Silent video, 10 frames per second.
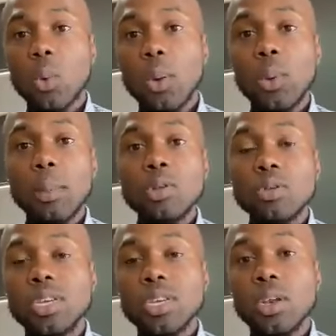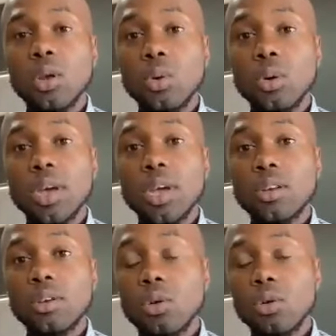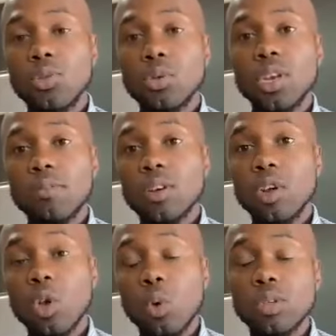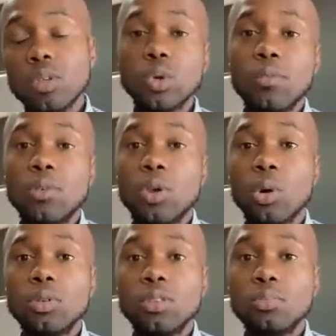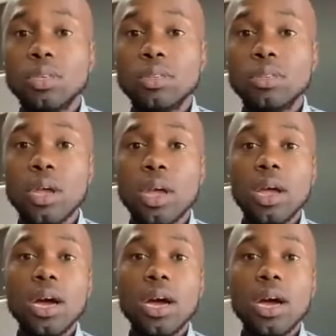where we're able to take a look and go through different clauses of your OTPs.